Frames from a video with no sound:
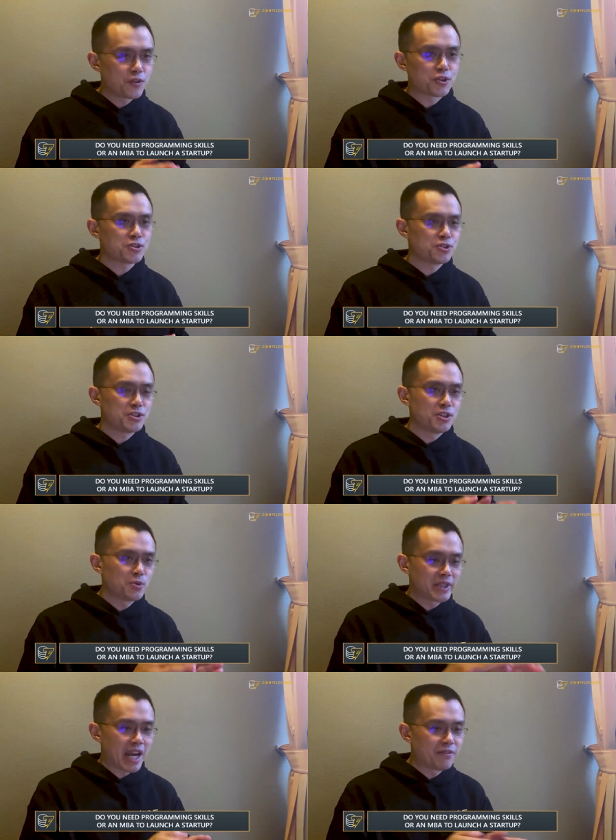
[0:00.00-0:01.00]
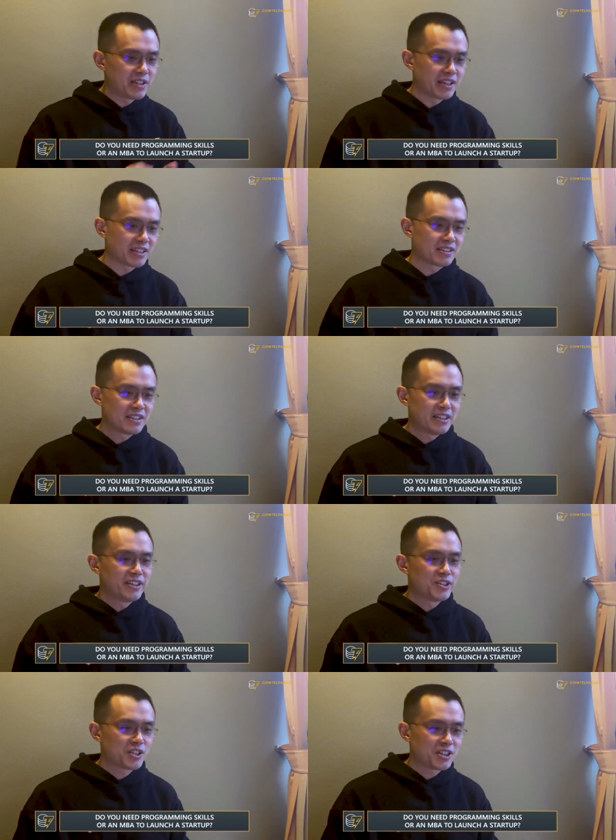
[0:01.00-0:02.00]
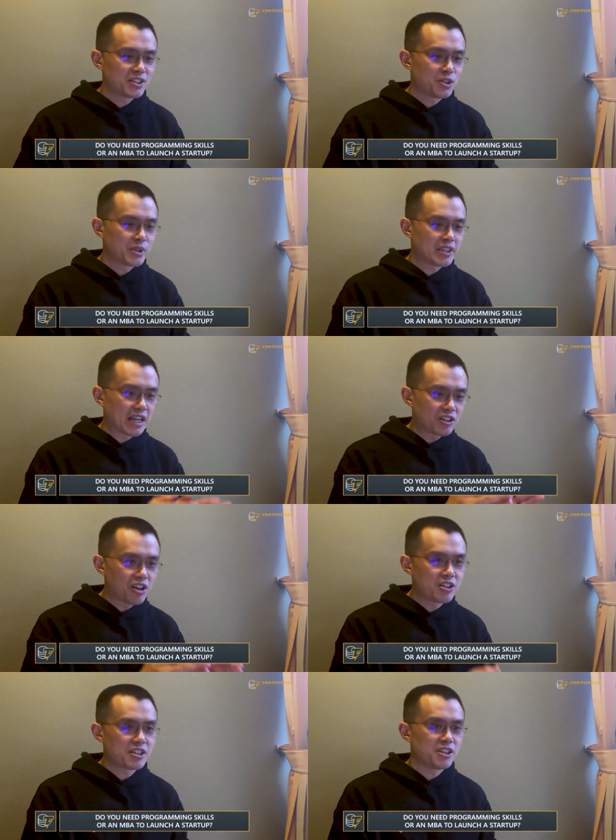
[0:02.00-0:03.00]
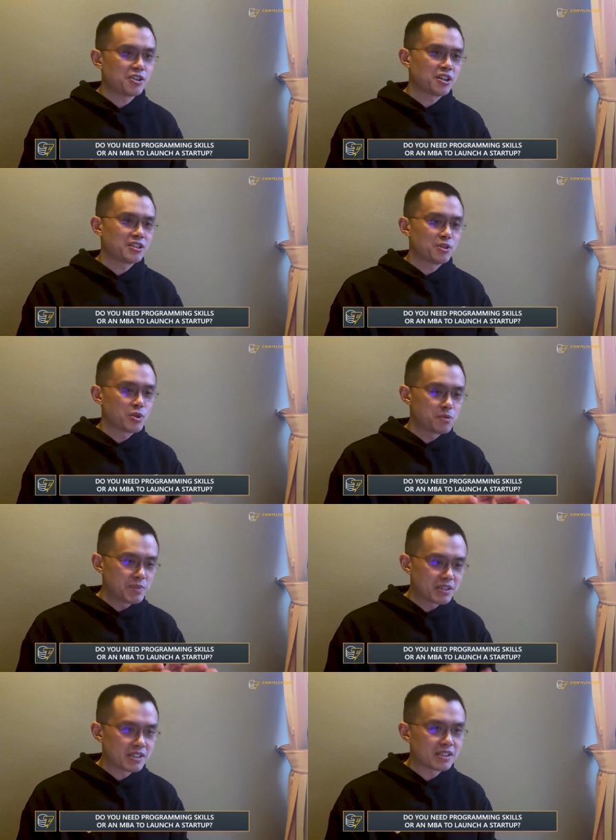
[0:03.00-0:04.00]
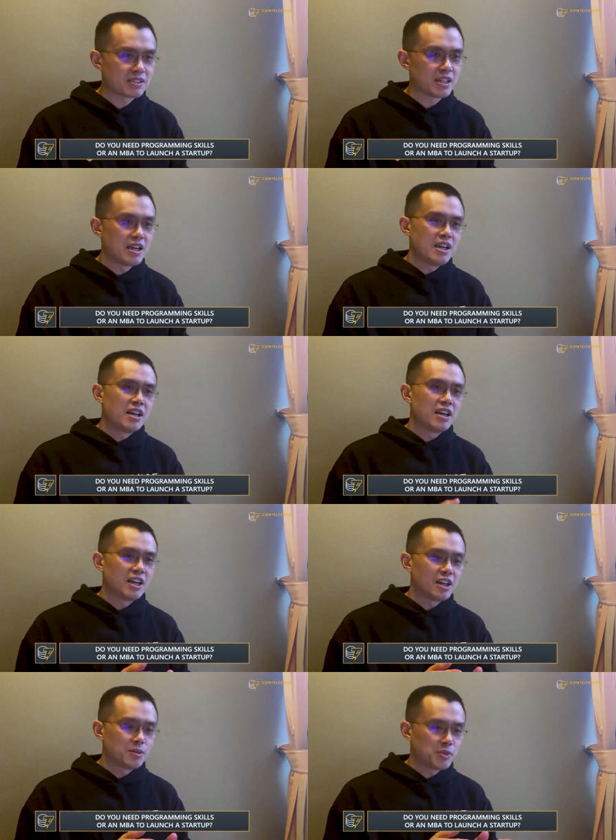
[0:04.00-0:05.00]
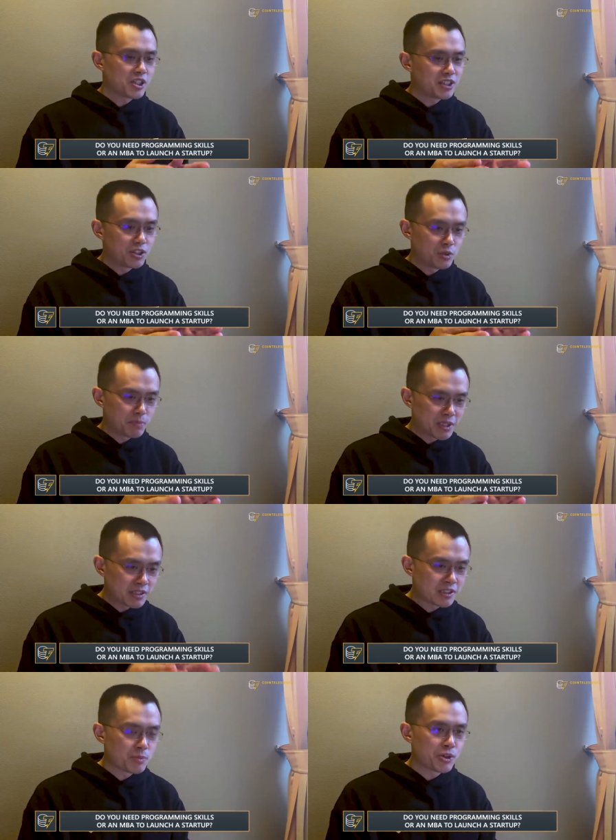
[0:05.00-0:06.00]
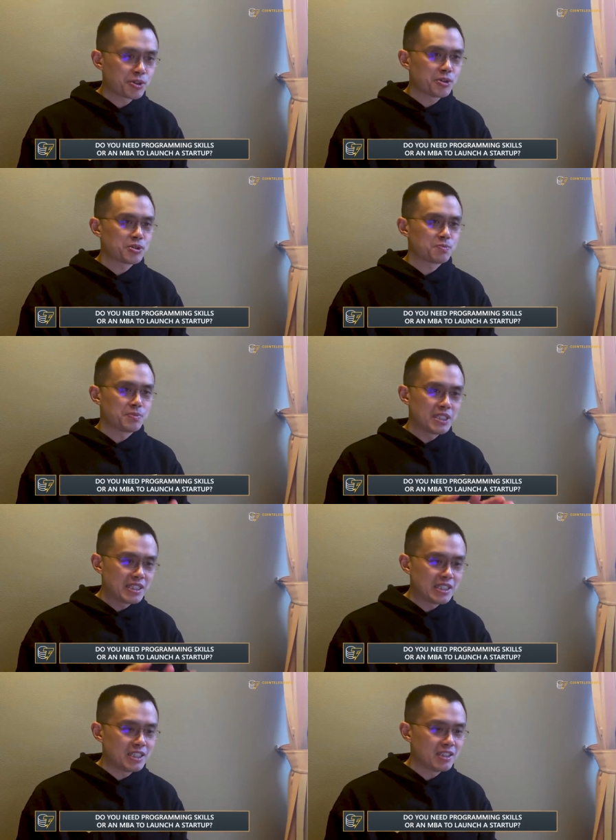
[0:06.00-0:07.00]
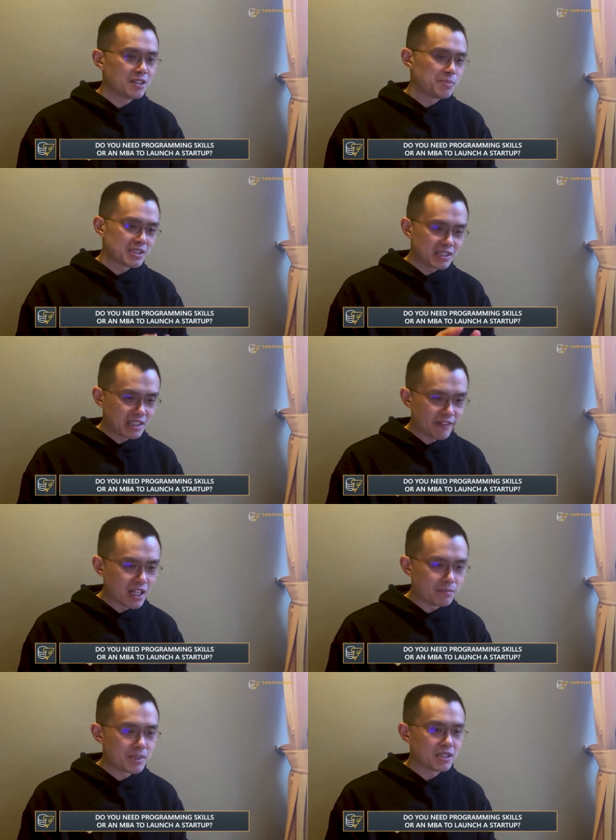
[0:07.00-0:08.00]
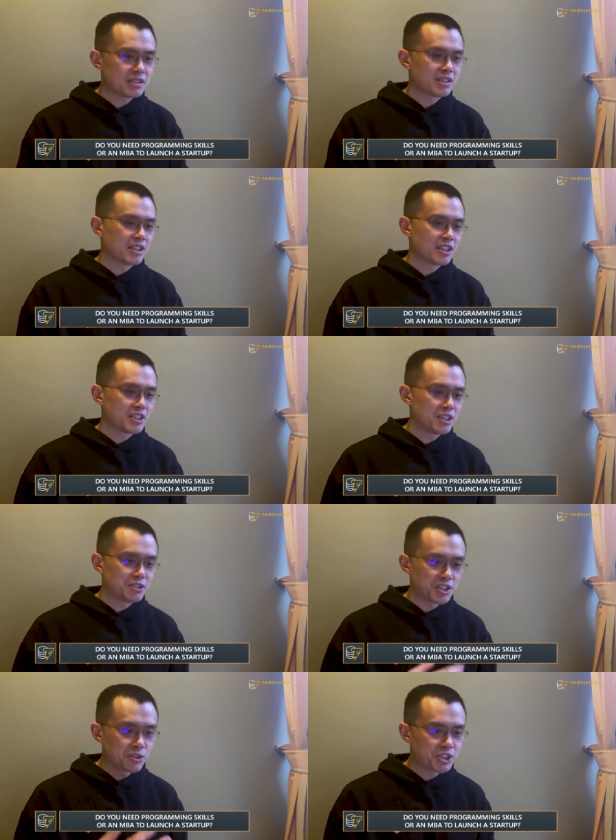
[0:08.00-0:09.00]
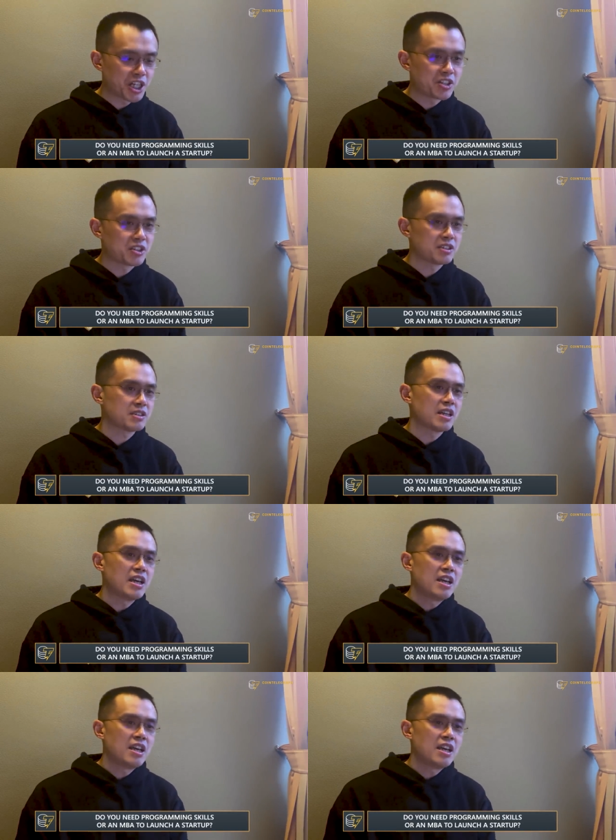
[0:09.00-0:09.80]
forced to deal with everything. You got to deal with technology. You got to deal with business. Uh, you gotta deal with business models, BD, business development, and uh, deal negotiations.